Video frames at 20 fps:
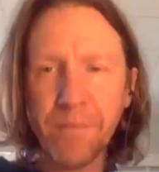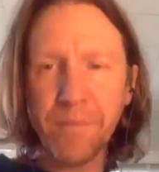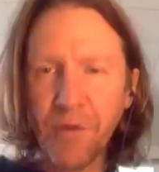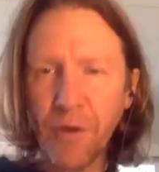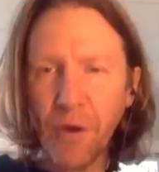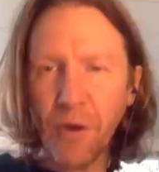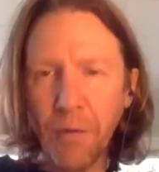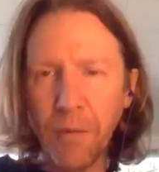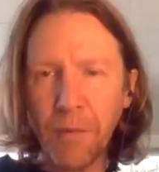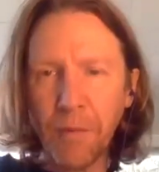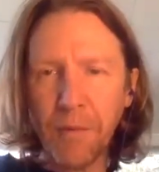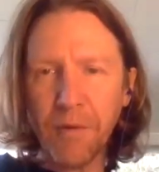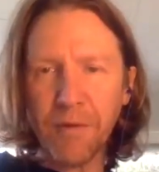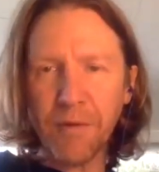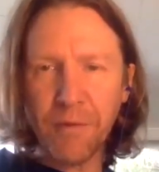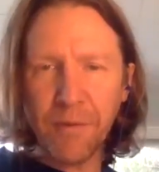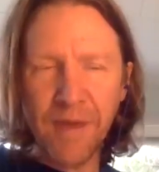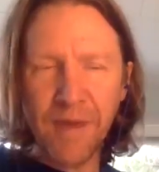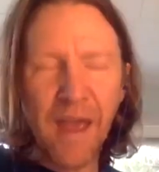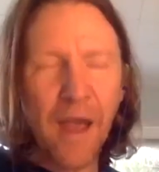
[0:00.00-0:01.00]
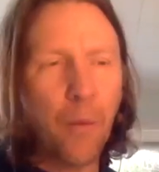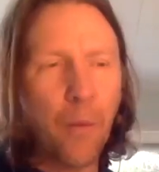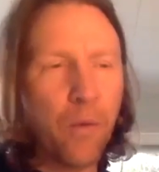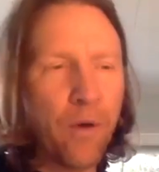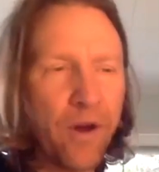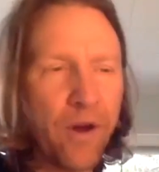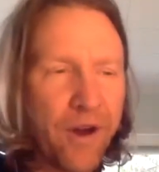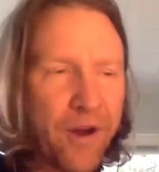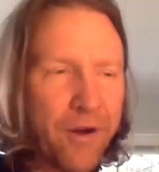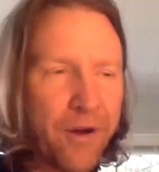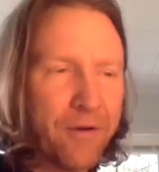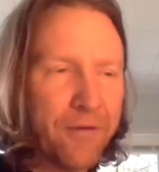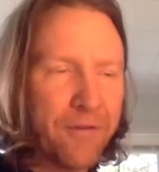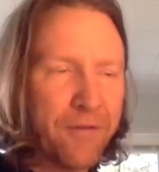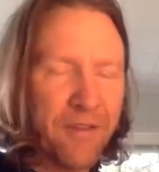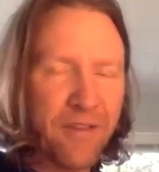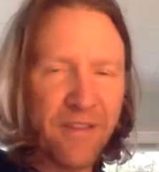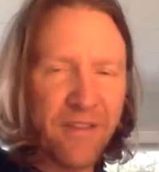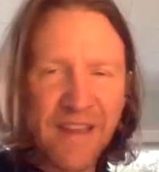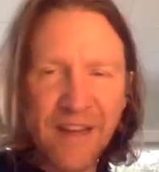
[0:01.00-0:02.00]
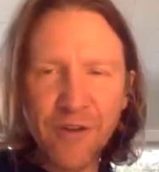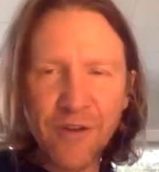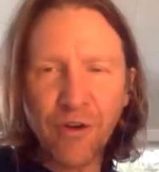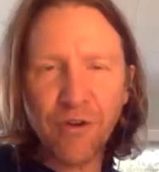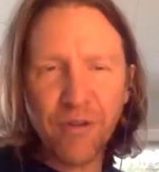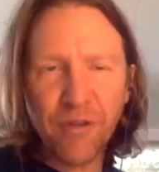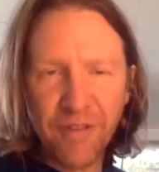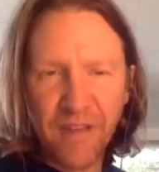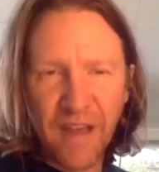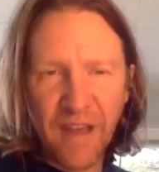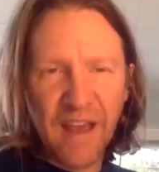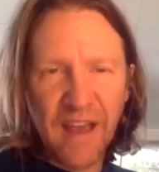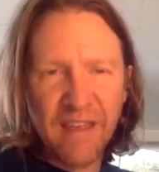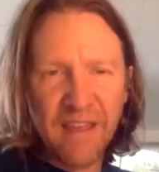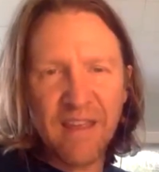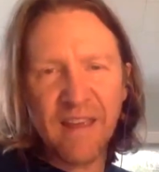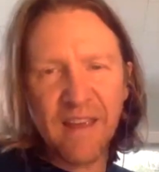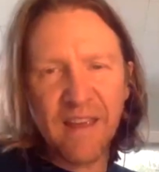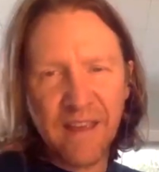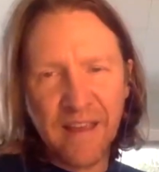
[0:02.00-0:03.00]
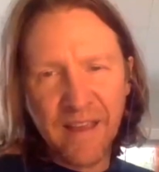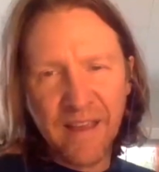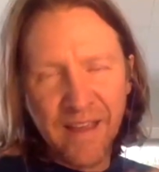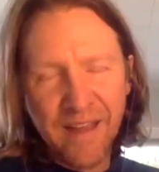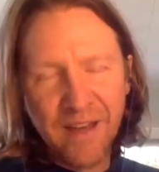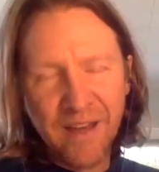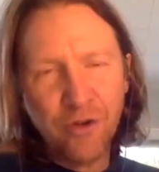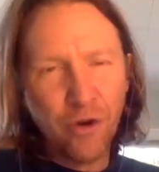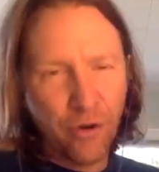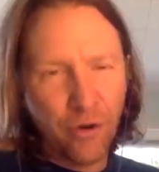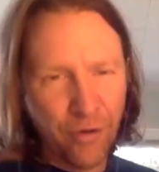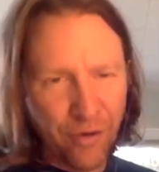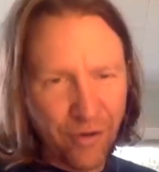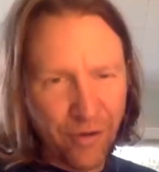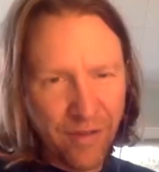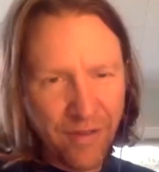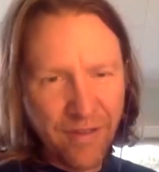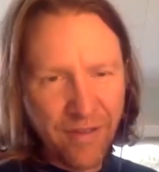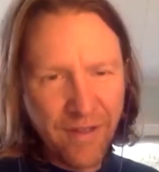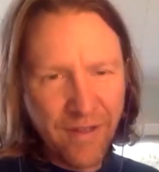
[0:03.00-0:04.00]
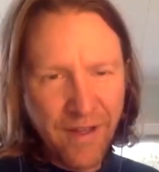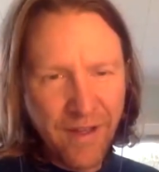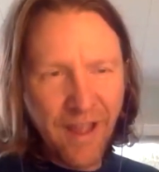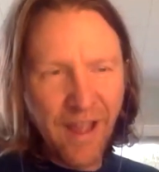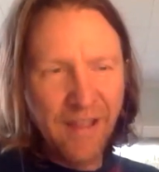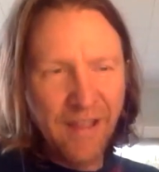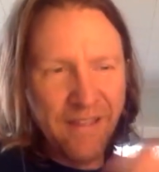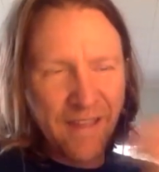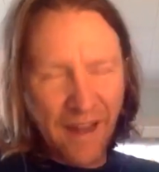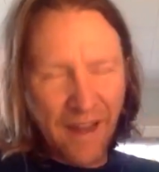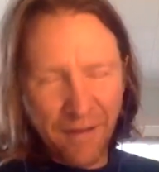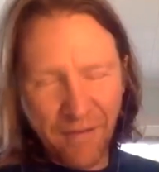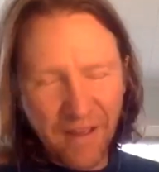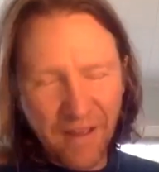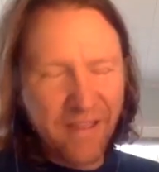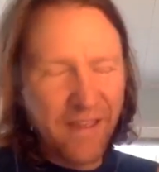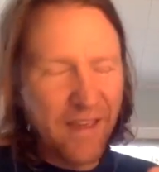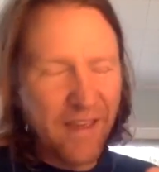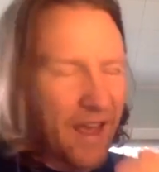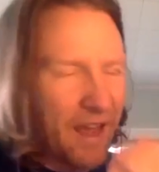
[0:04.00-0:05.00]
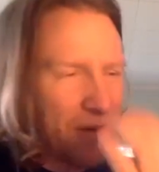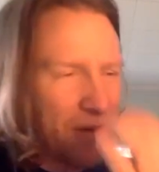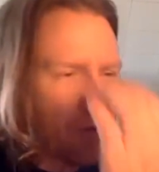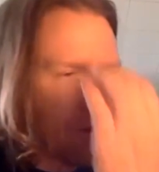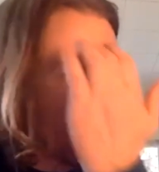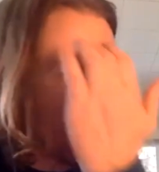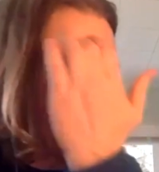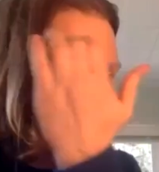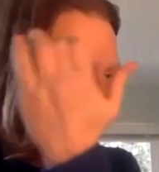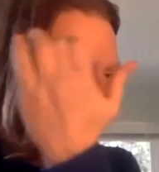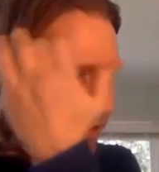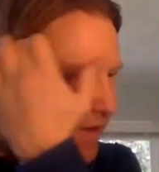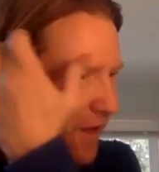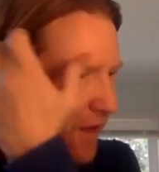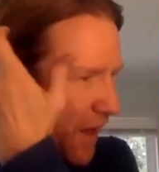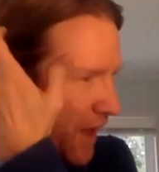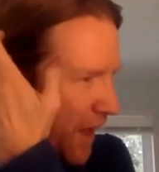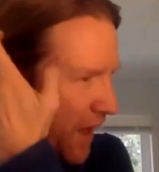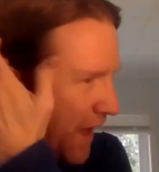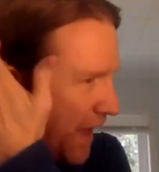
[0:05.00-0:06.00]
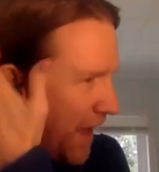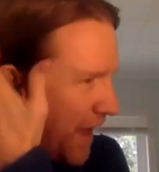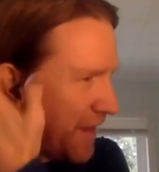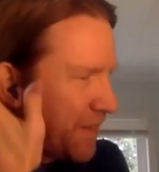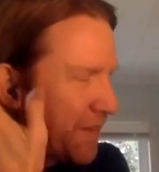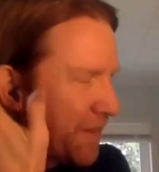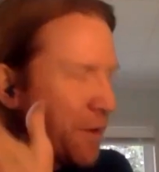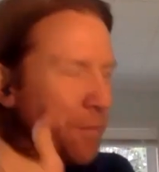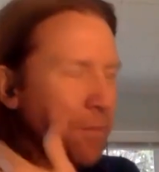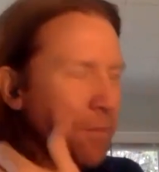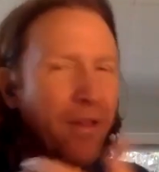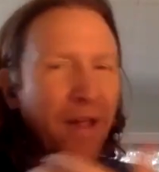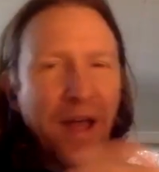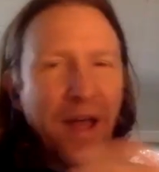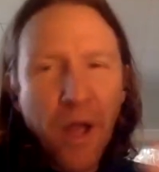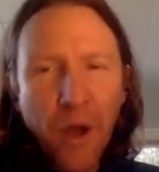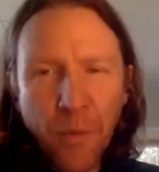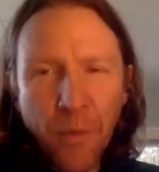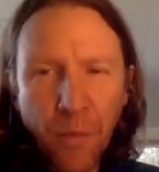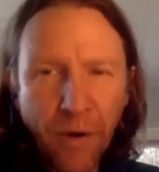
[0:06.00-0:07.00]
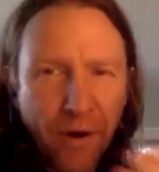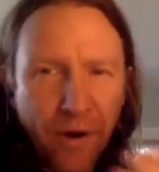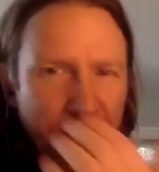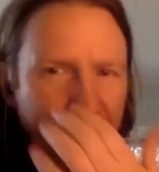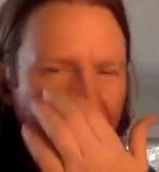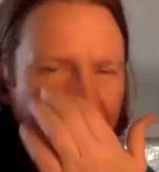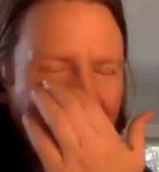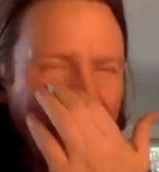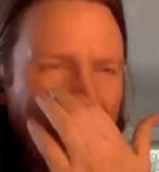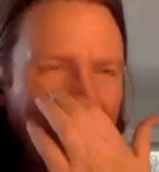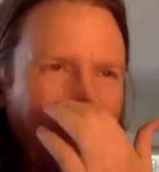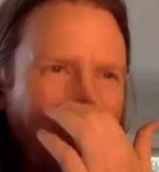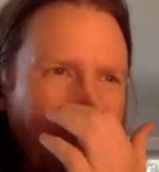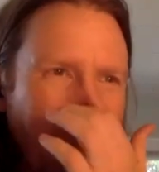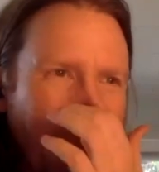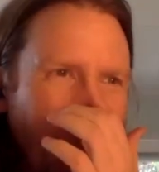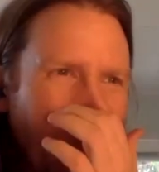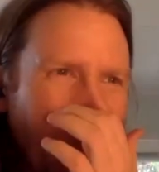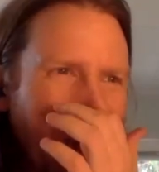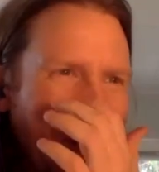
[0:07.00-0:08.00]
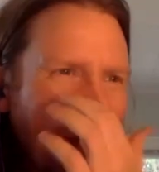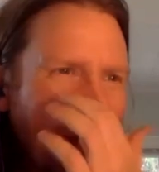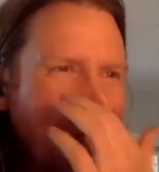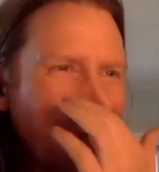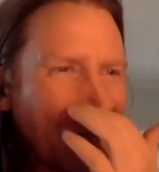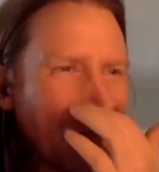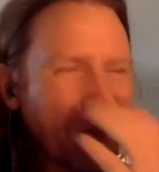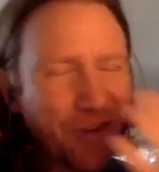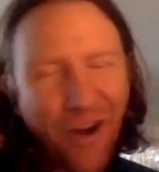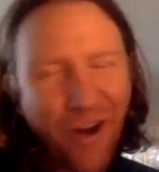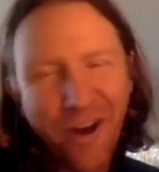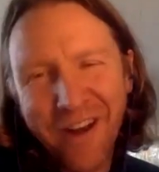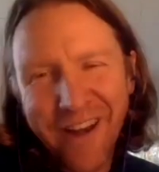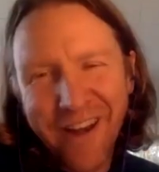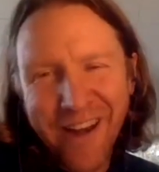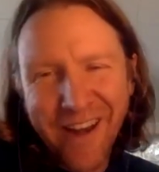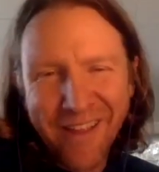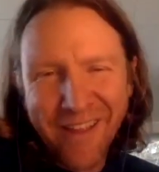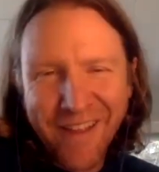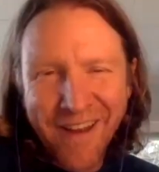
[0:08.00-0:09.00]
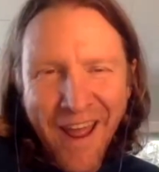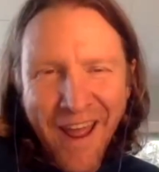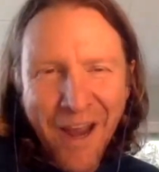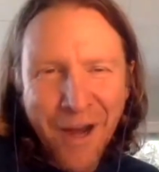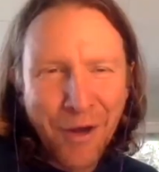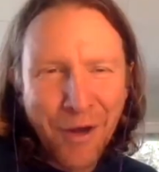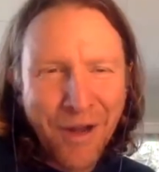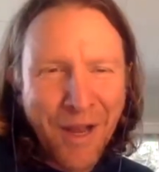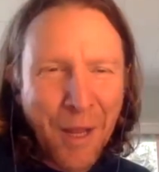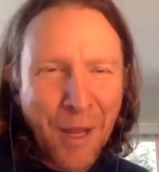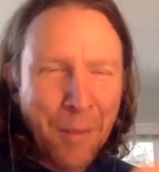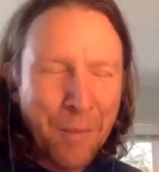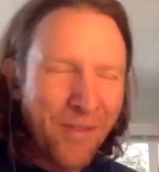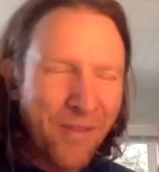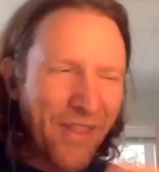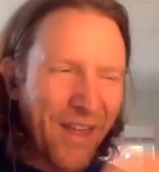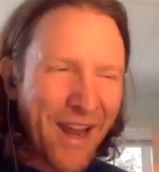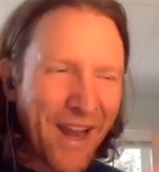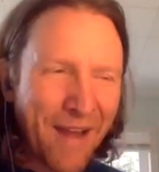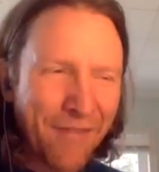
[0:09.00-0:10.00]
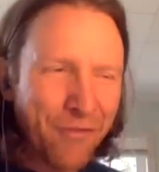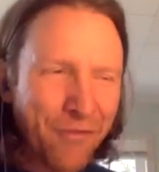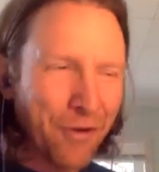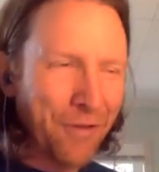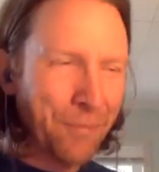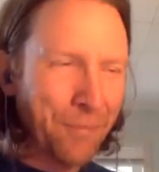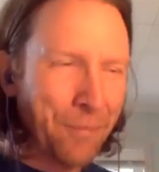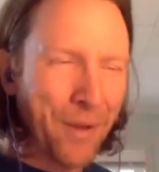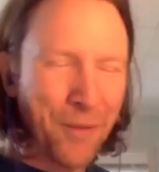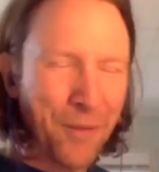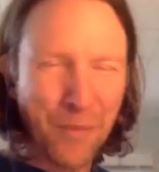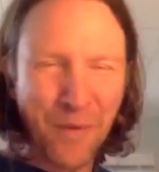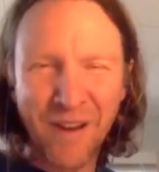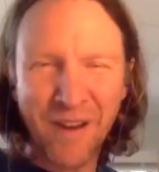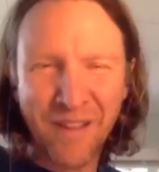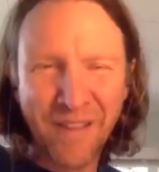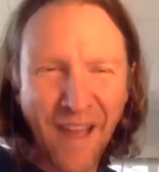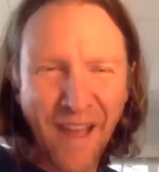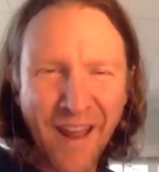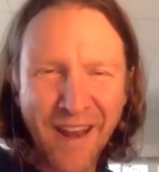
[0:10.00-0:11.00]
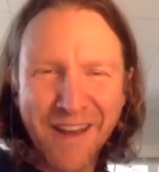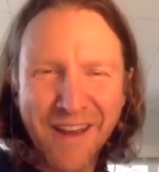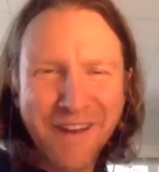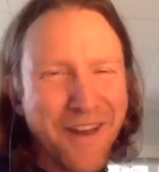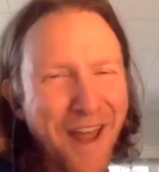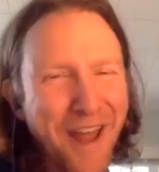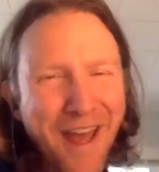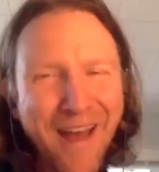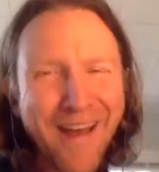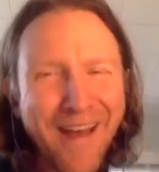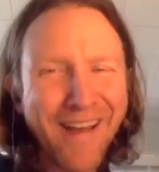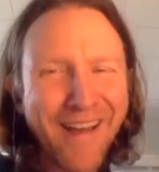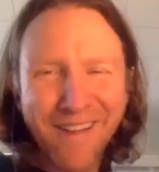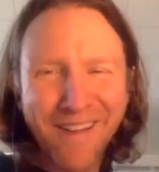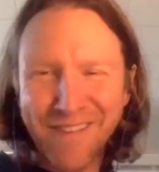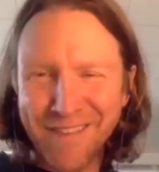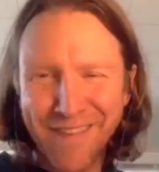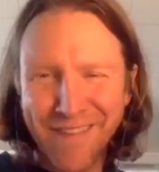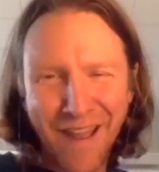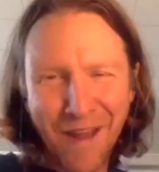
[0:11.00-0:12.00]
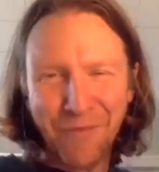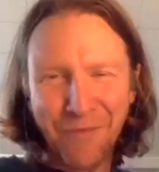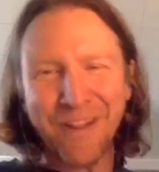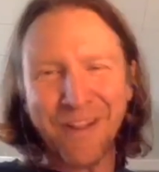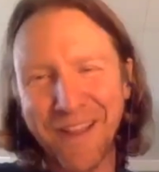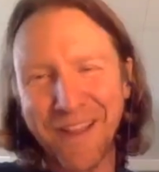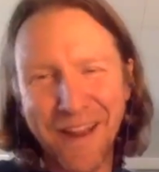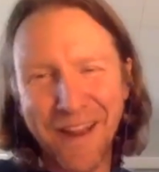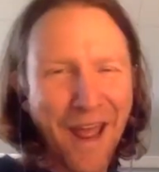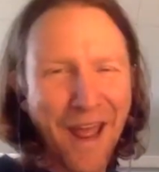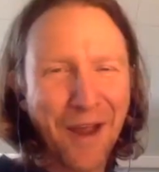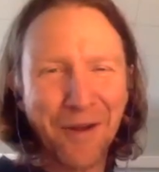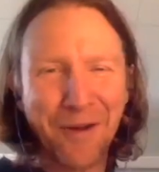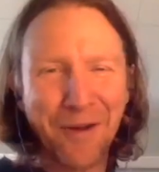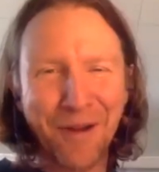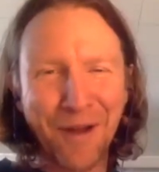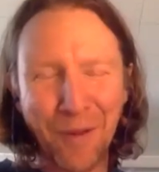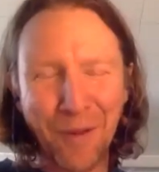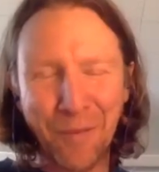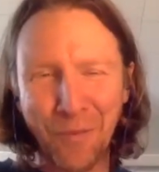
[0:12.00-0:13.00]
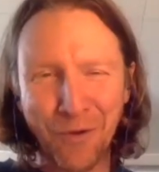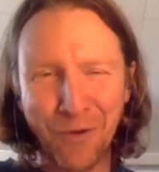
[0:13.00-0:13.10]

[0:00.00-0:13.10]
So yeah, we're sea turtles, SEE turtles instead of SEA turtles. It's a play on words. We initially started it as an acronym, but then after a bit, we decided, nah, it's not really an acronym.